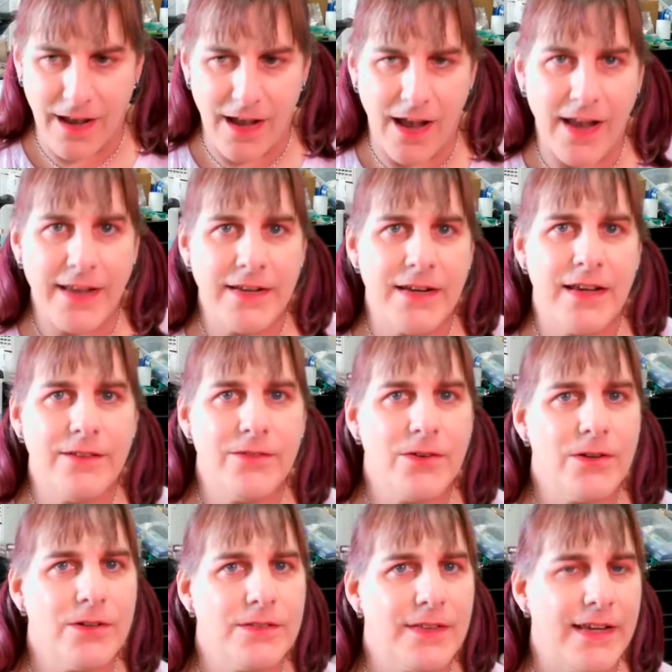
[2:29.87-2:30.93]
they
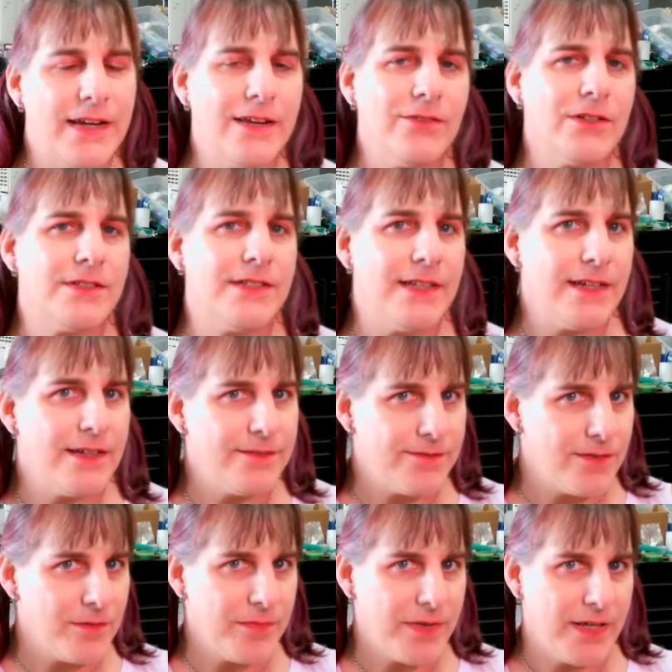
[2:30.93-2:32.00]
never did it
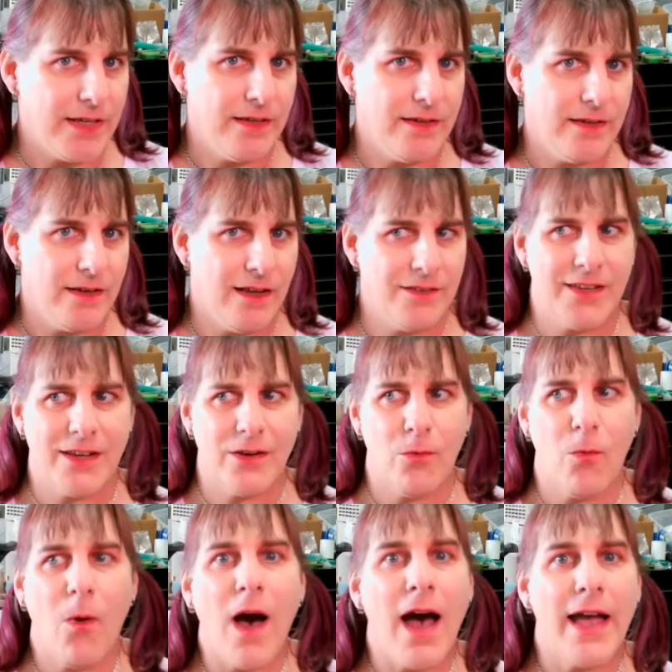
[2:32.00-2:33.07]
for me. I was like,
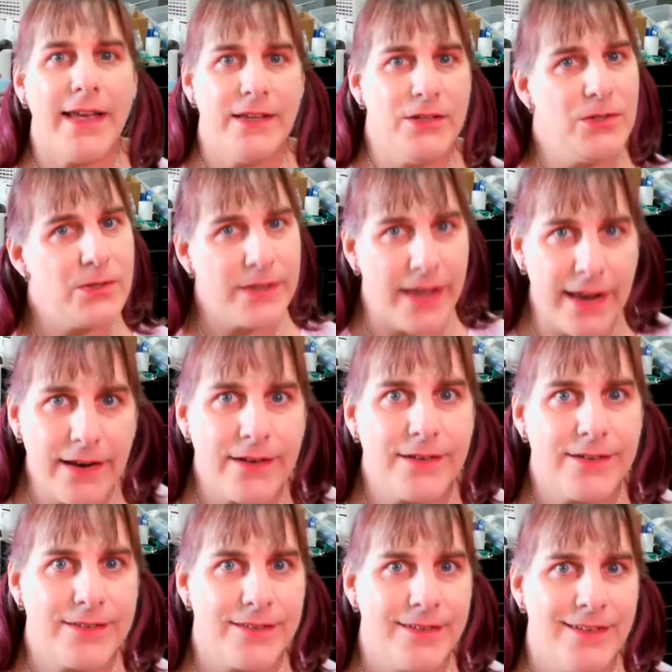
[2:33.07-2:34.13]
why? Who
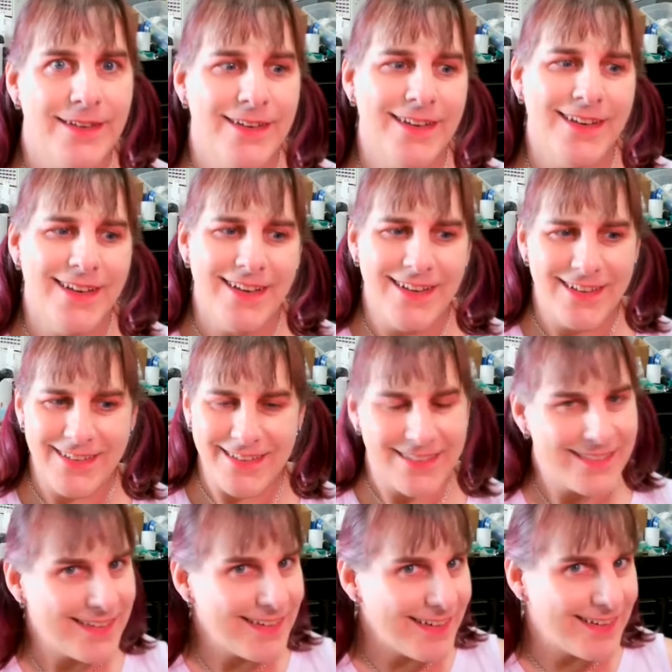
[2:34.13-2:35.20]
cares?
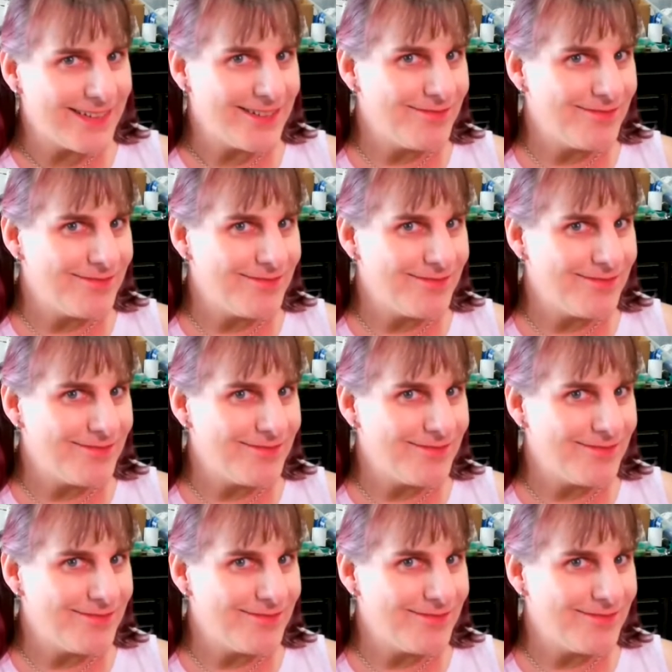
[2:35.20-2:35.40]
Like,